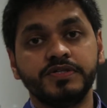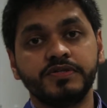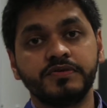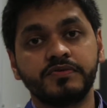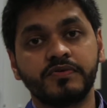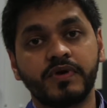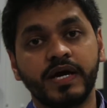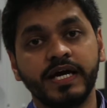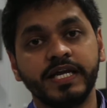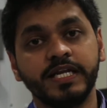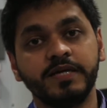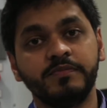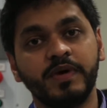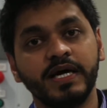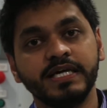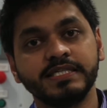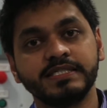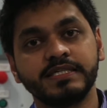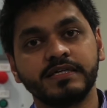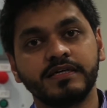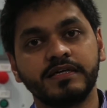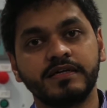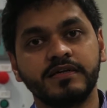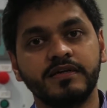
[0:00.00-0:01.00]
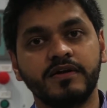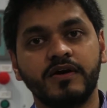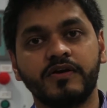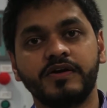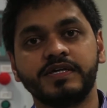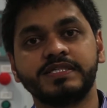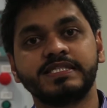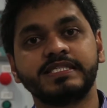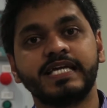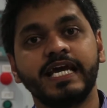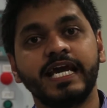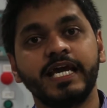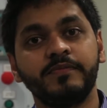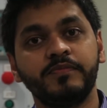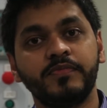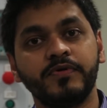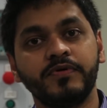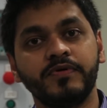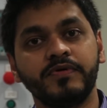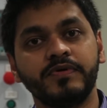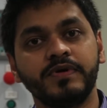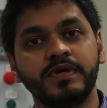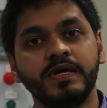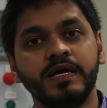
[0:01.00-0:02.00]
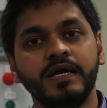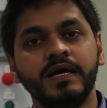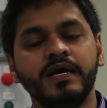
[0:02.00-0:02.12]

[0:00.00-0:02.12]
to ride a bicycle or a skateboard,